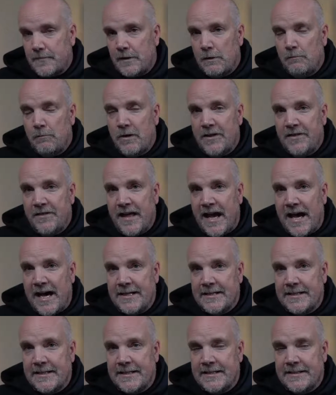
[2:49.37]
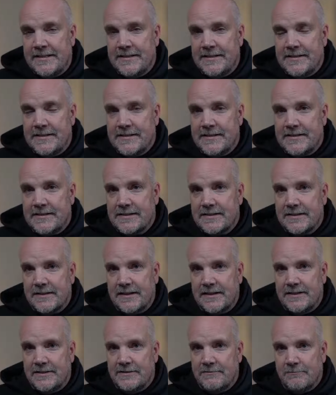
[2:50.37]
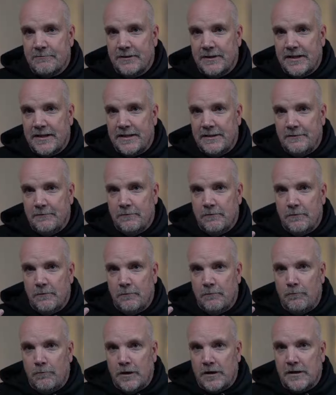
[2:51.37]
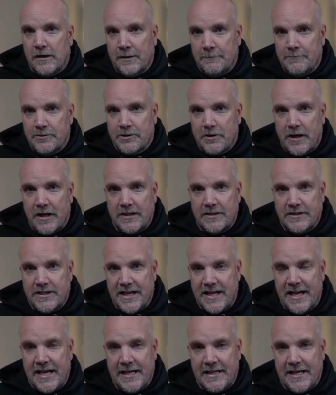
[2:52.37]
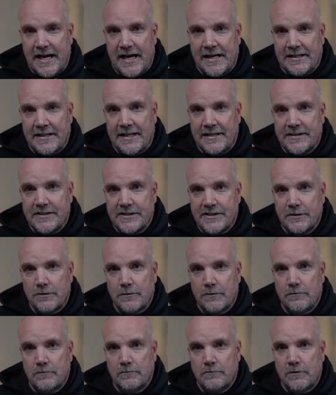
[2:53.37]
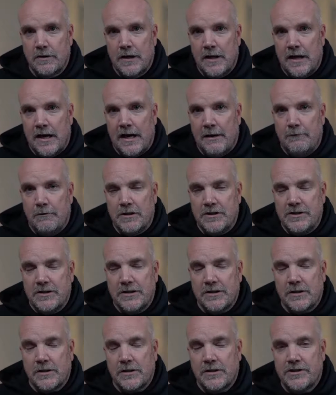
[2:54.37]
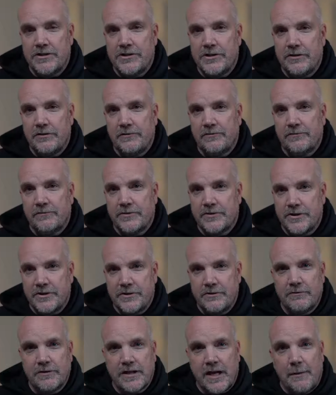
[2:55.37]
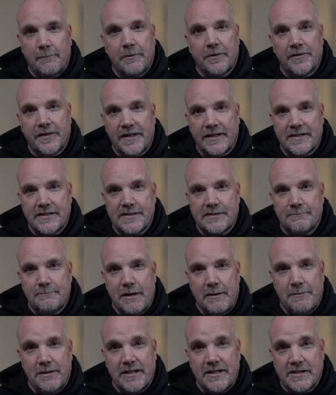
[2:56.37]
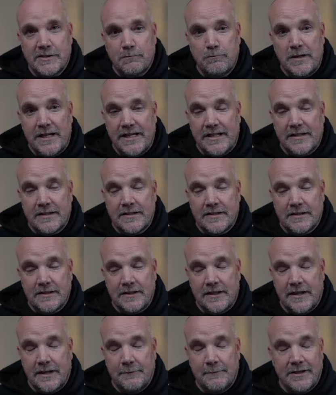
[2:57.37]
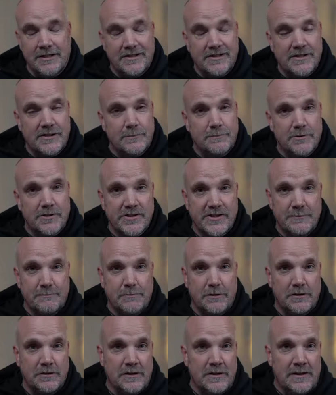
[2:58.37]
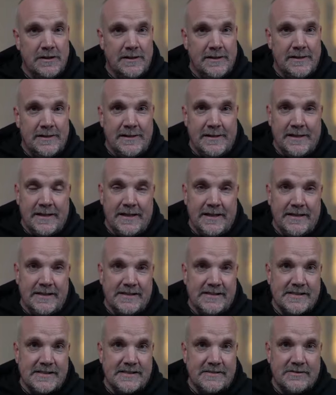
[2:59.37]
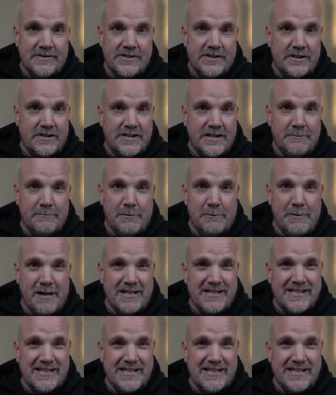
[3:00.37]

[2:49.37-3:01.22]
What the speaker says: with that is really where I'm trying to hit at. And so I want to encourage you to do a couple things, maybe this week, and it's super simple, is start to implement